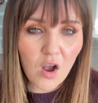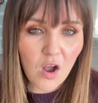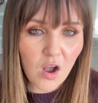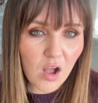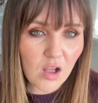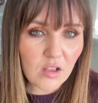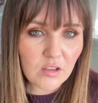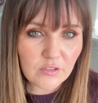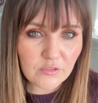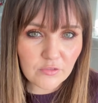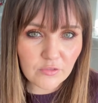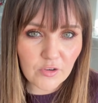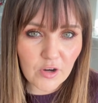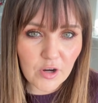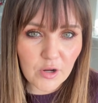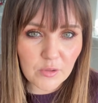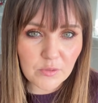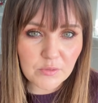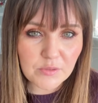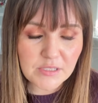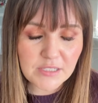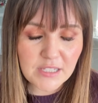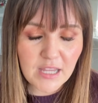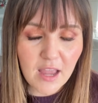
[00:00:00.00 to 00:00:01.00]
Olive
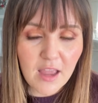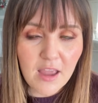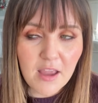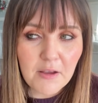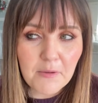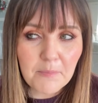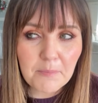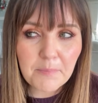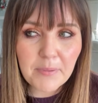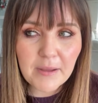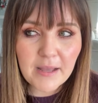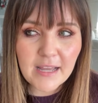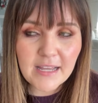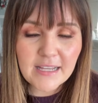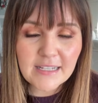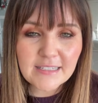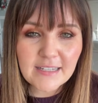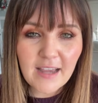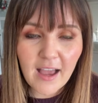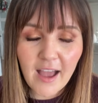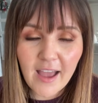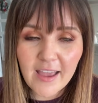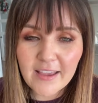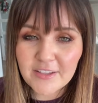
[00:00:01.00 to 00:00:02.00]
Rose.
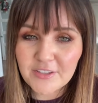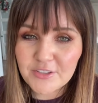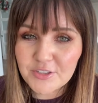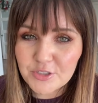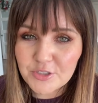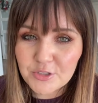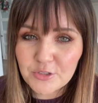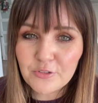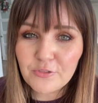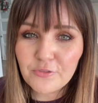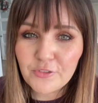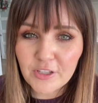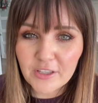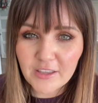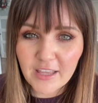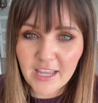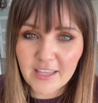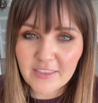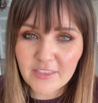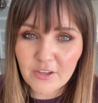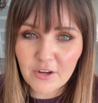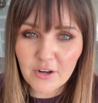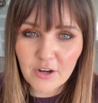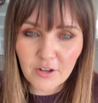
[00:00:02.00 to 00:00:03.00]
But I do feel
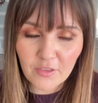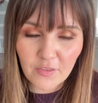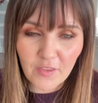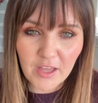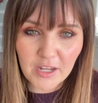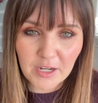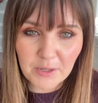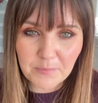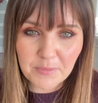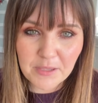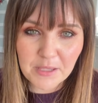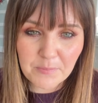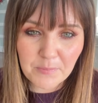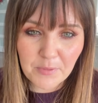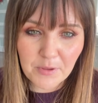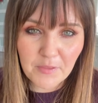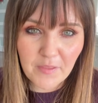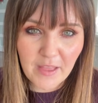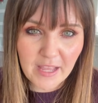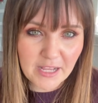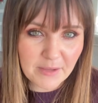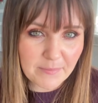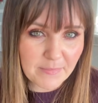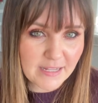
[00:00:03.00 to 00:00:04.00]
like there are a lot of
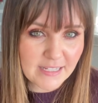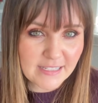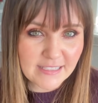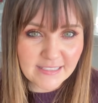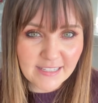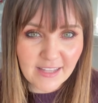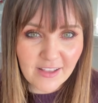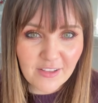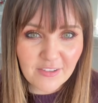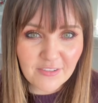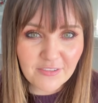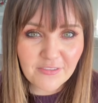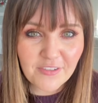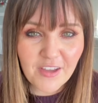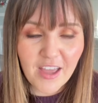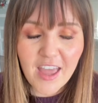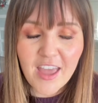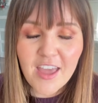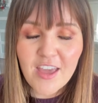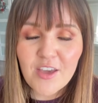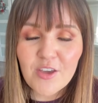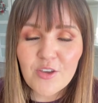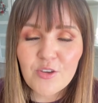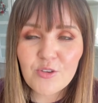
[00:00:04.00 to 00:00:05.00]
people like myself
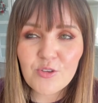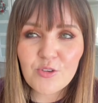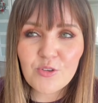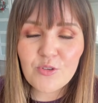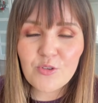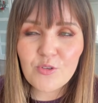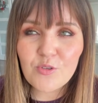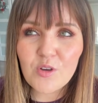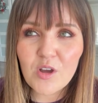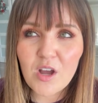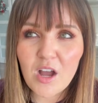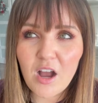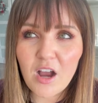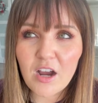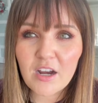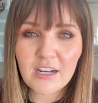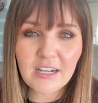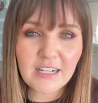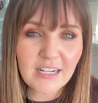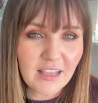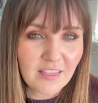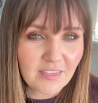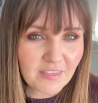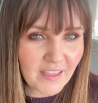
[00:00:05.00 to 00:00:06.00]
who are
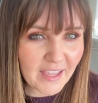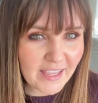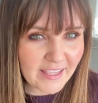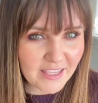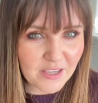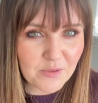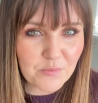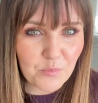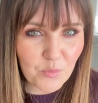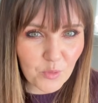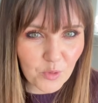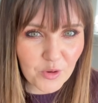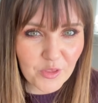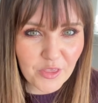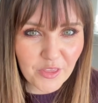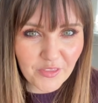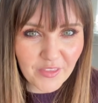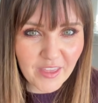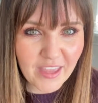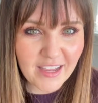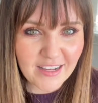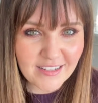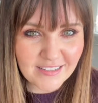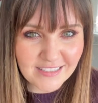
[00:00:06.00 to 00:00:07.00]
gonna like it more than
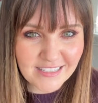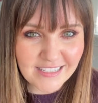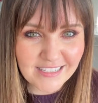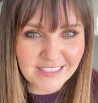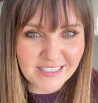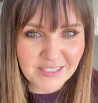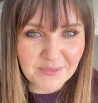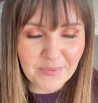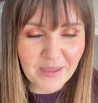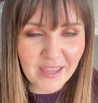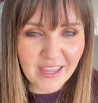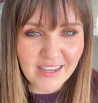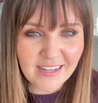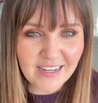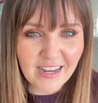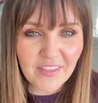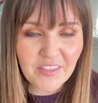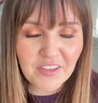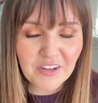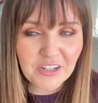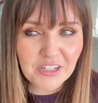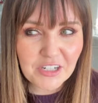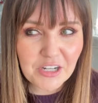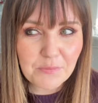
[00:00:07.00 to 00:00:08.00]
they anticipate,
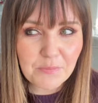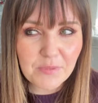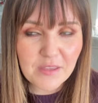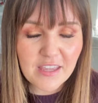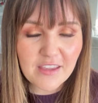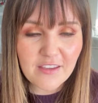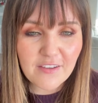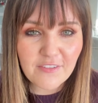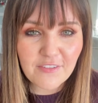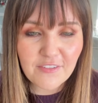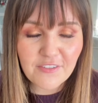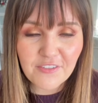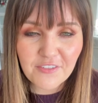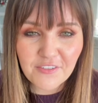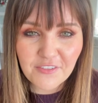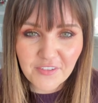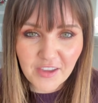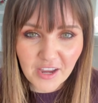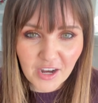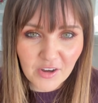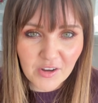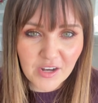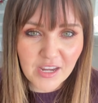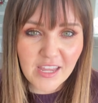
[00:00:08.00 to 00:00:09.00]
and they're gonna be
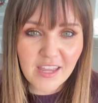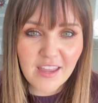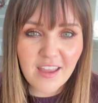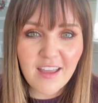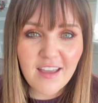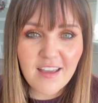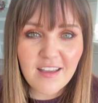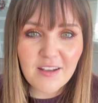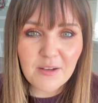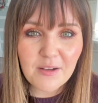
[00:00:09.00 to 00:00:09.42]
very